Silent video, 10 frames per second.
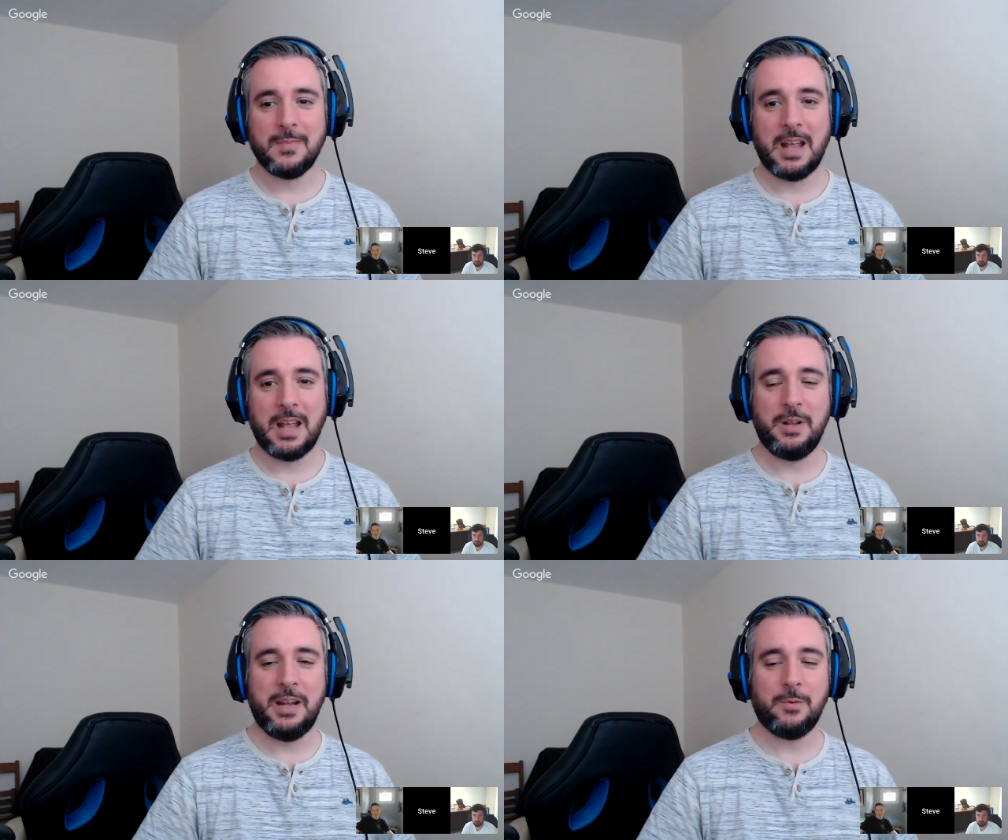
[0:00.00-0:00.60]
And
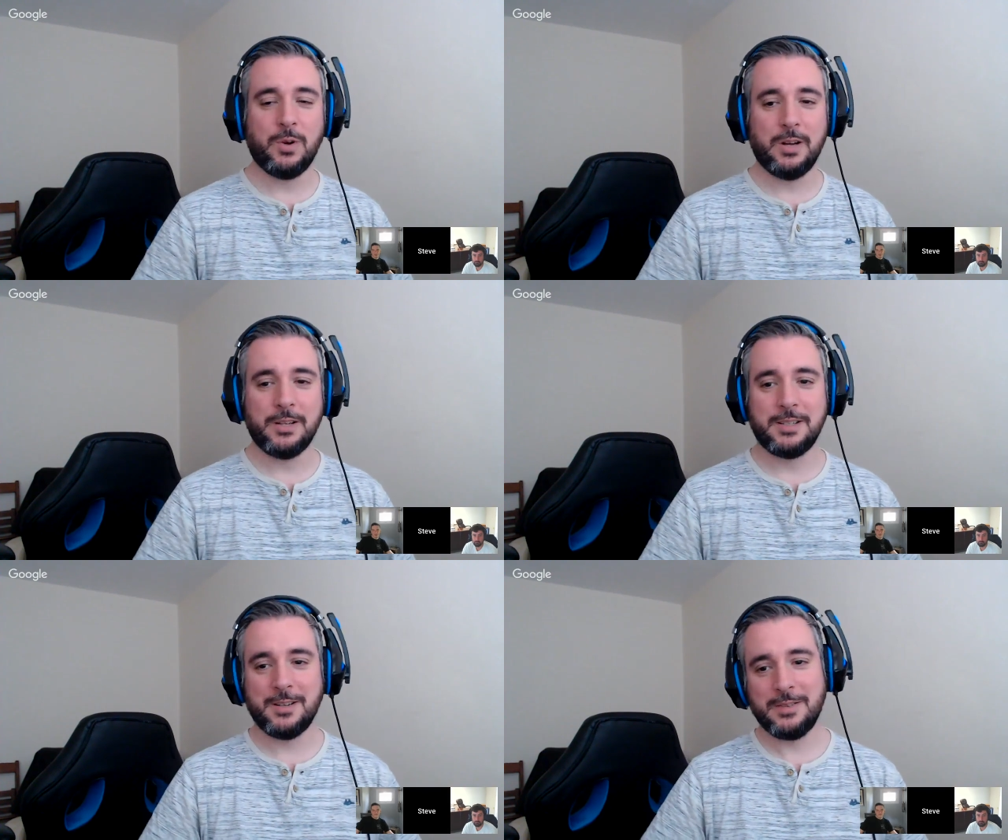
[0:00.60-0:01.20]
if you need
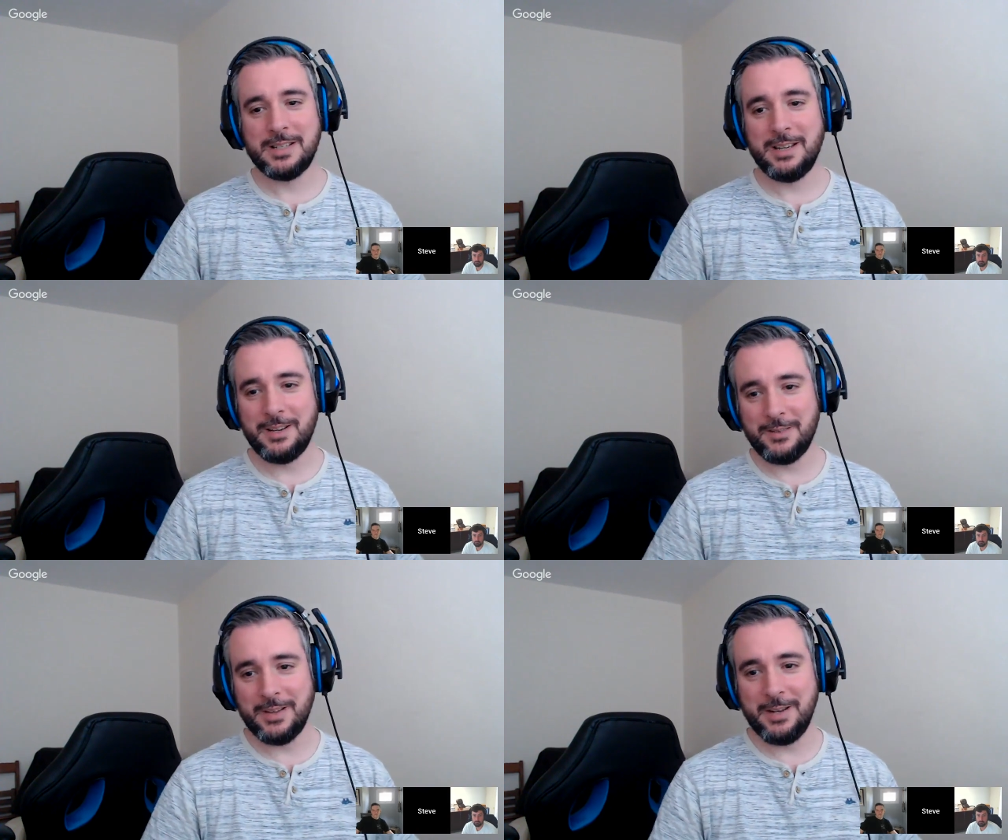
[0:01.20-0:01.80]
words, obviously,
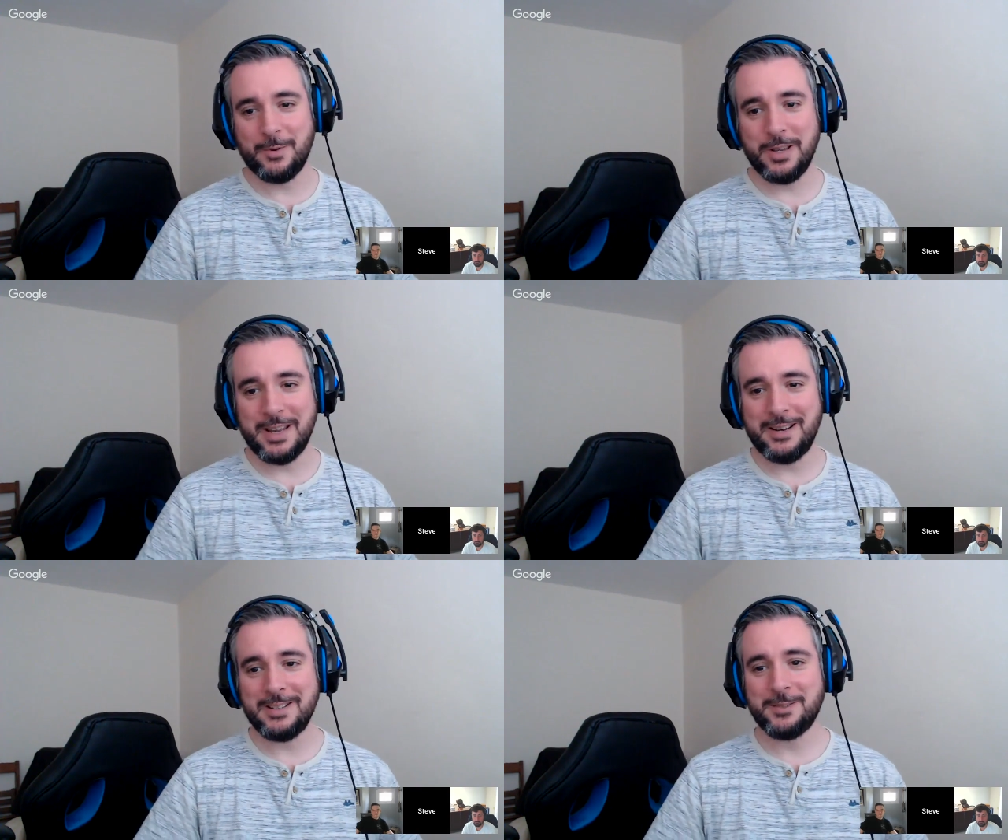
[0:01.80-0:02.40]
Vinny Boy
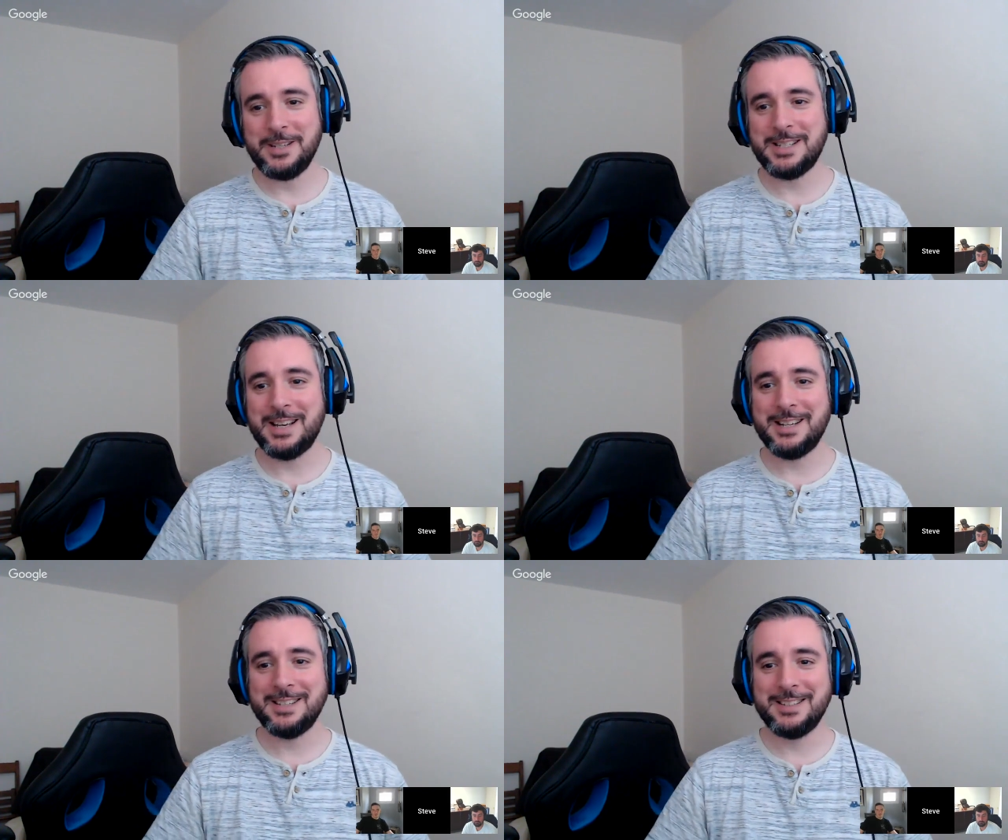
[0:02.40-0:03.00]
there, he's already said.